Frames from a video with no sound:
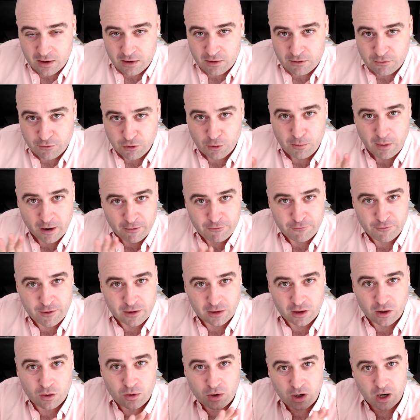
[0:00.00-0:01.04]
for my
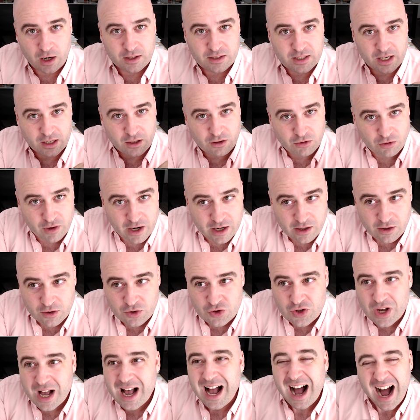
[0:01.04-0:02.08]
fellow content creators,